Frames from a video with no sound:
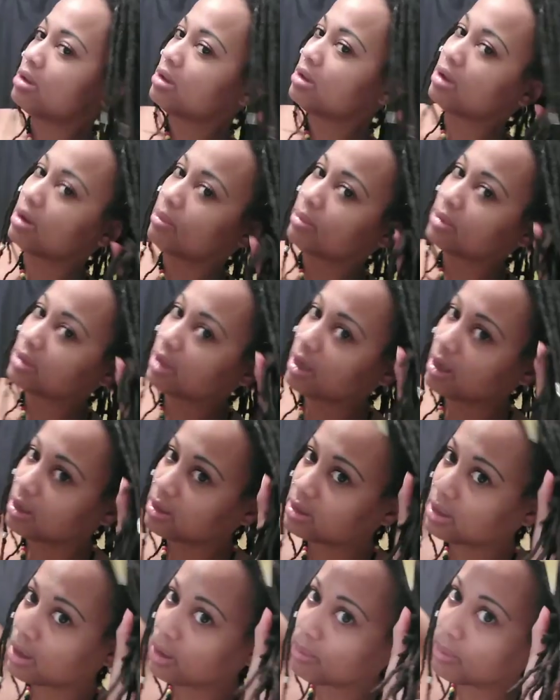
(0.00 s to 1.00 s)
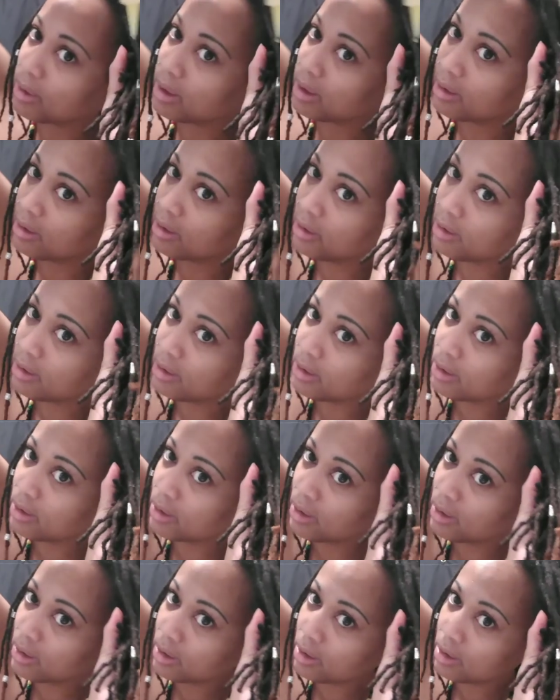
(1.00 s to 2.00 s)
Then I'm going to take some and,
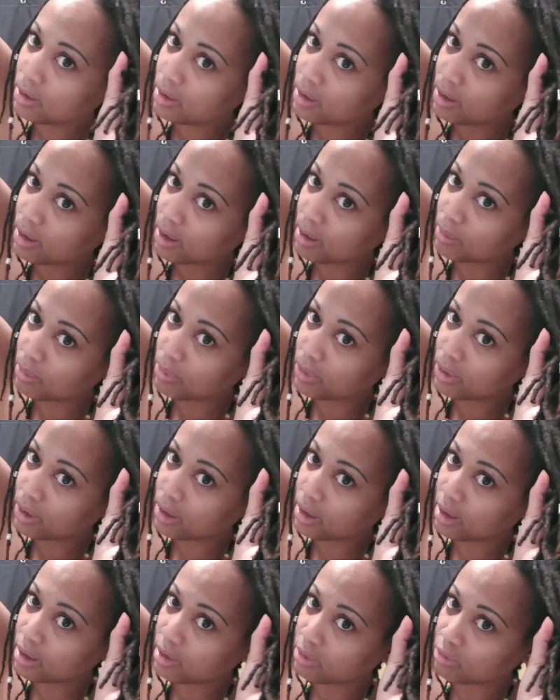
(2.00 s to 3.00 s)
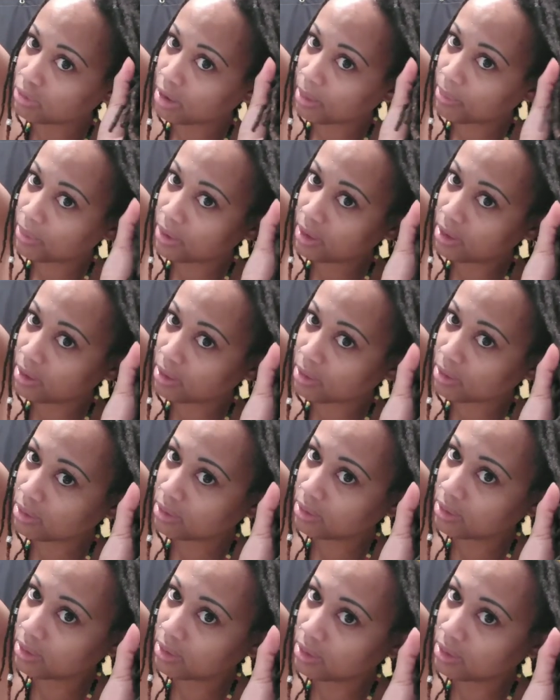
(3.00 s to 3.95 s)
and put it and drop it here